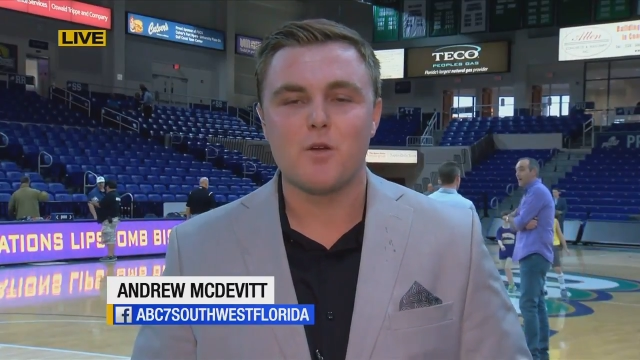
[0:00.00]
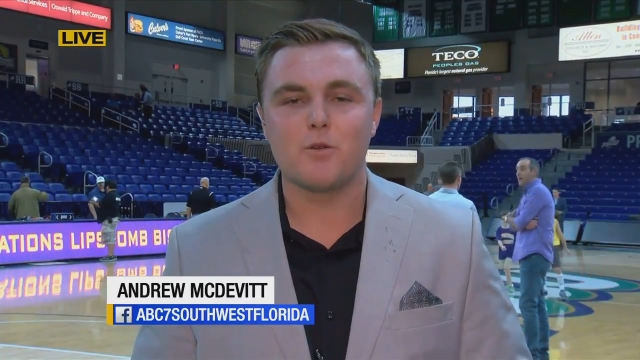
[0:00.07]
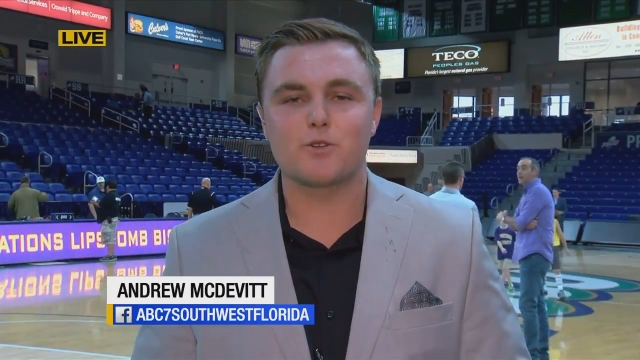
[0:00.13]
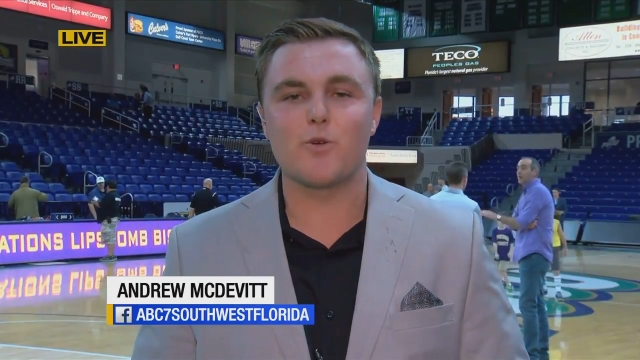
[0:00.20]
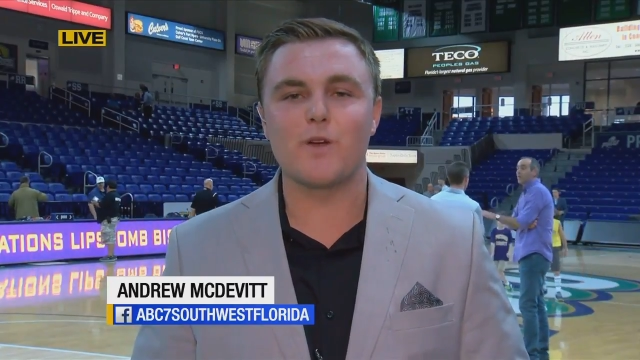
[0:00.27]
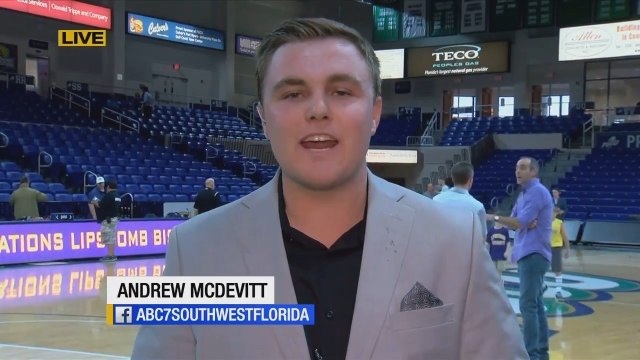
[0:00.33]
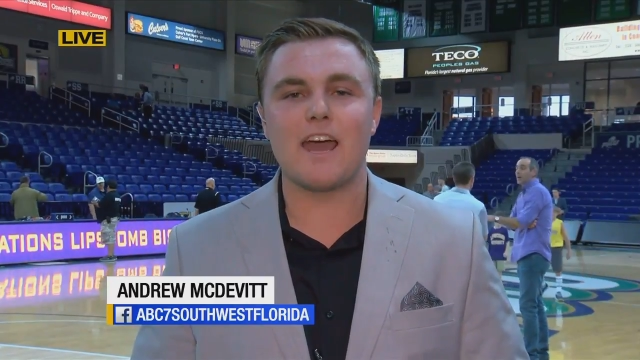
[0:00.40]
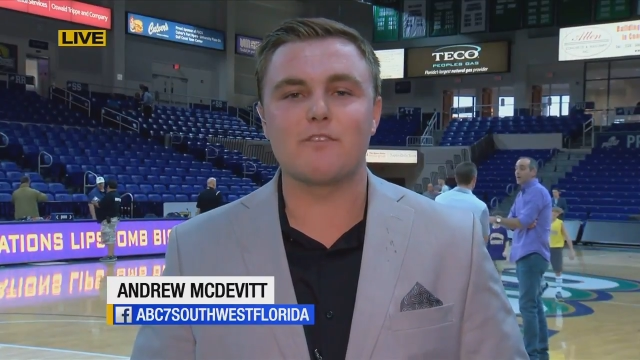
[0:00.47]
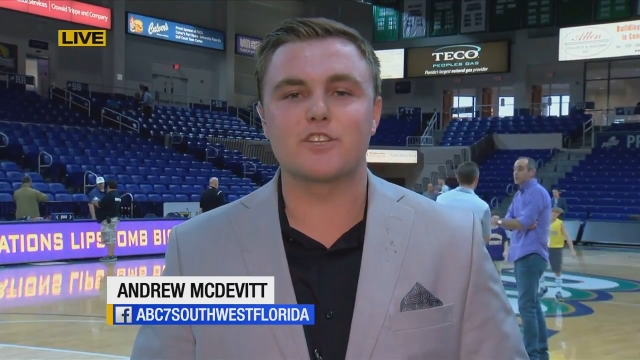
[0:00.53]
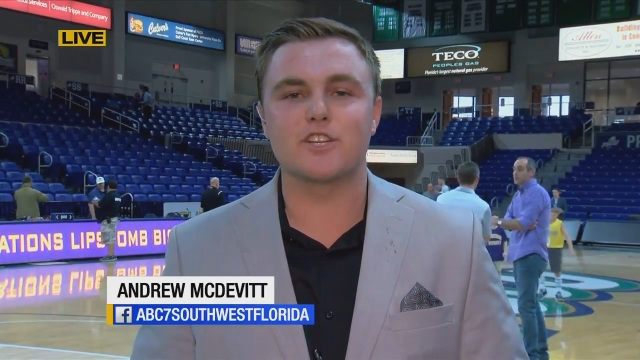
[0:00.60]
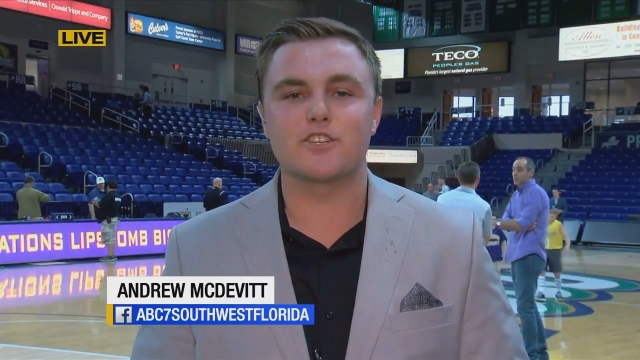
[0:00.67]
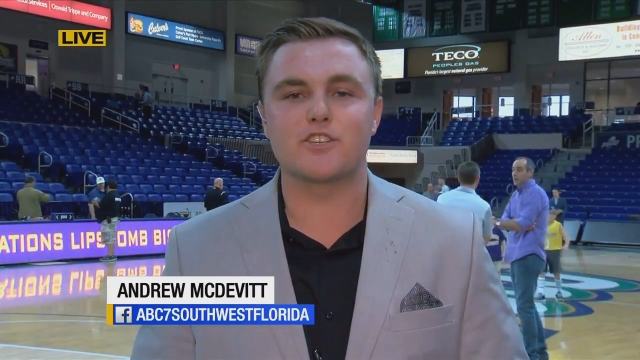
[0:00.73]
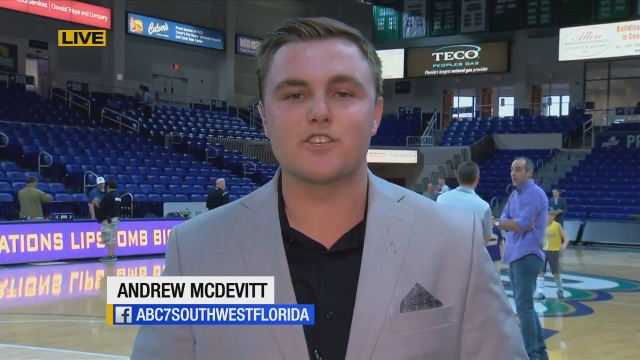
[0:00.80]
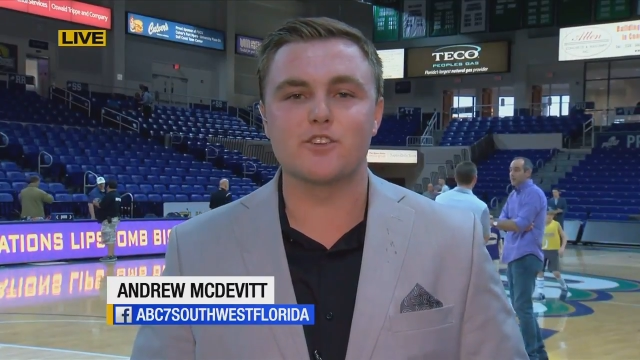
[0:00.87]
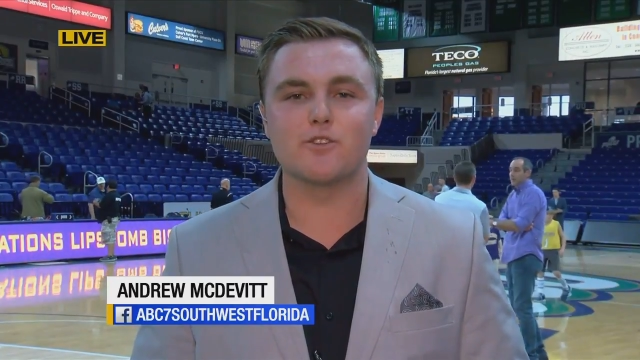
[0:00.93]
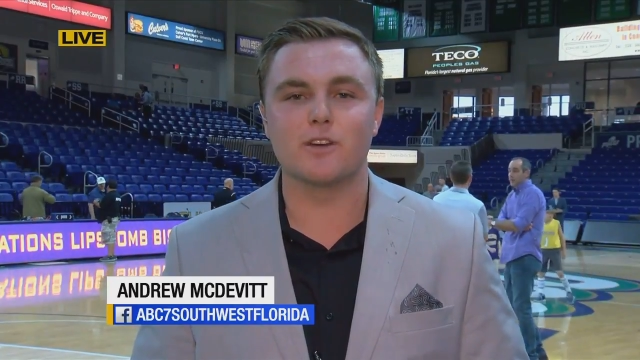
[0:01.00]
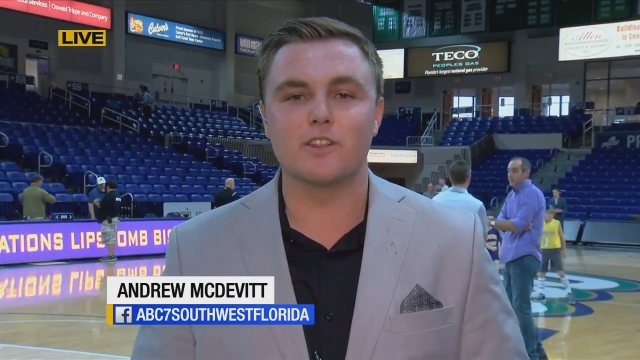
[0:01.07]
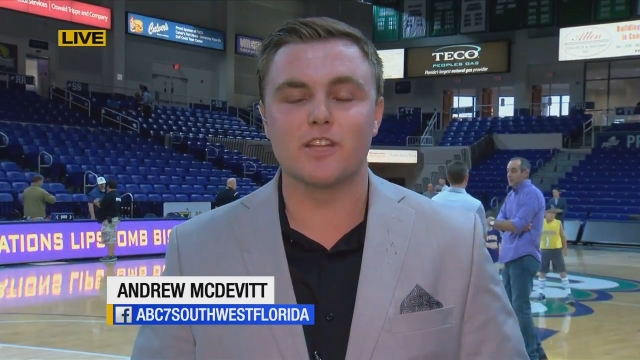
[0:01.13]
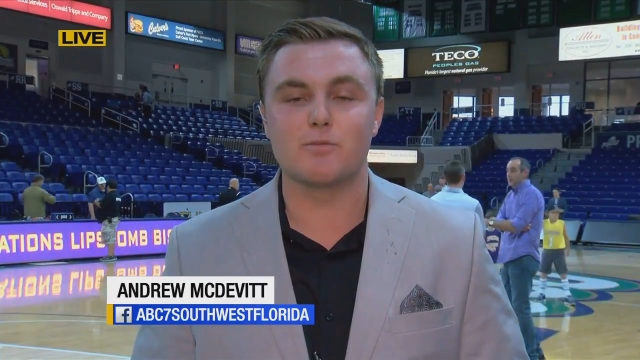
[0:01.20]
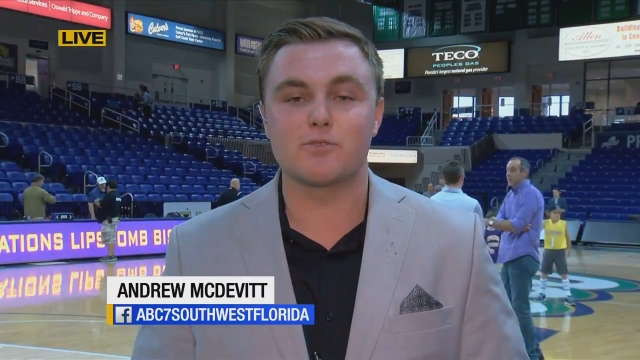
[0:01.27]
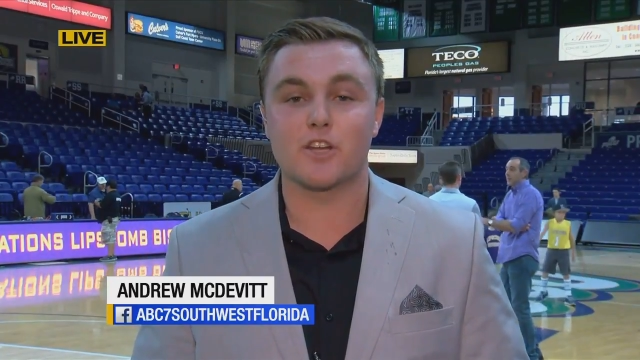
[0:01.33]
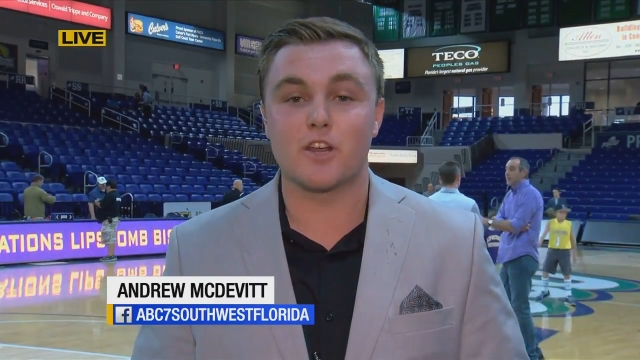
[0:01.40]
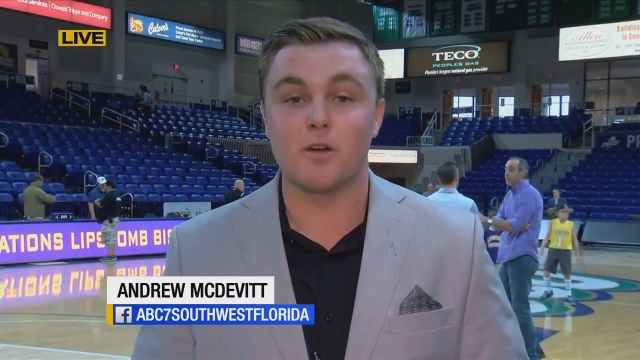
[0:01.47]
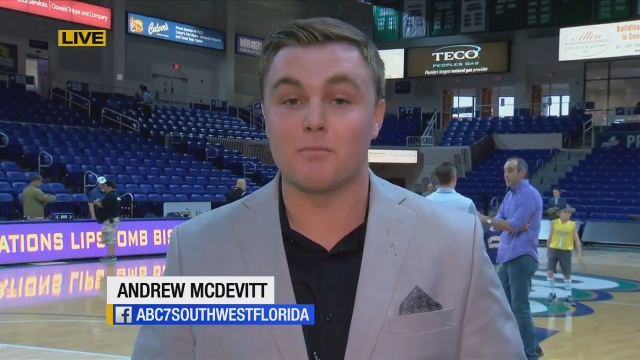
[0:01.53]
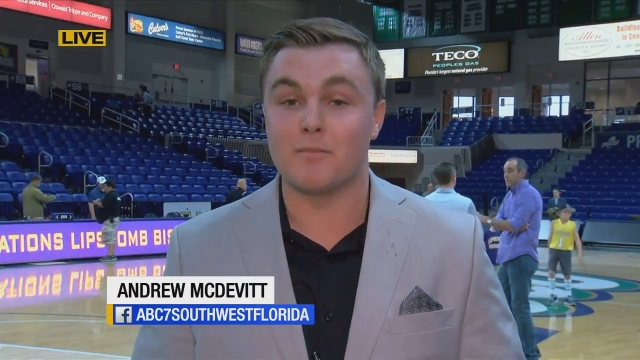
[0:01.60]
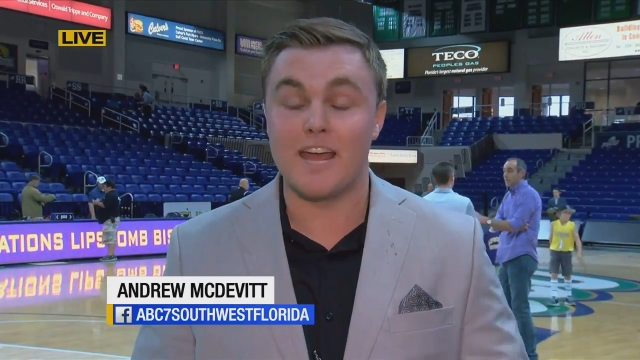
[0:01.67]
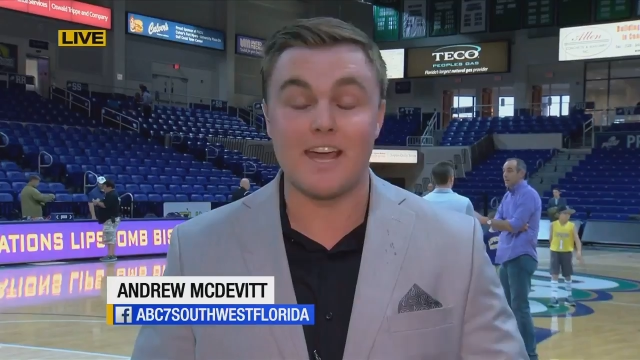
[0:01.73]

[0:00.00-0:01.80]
between FGCU and Lipscomb.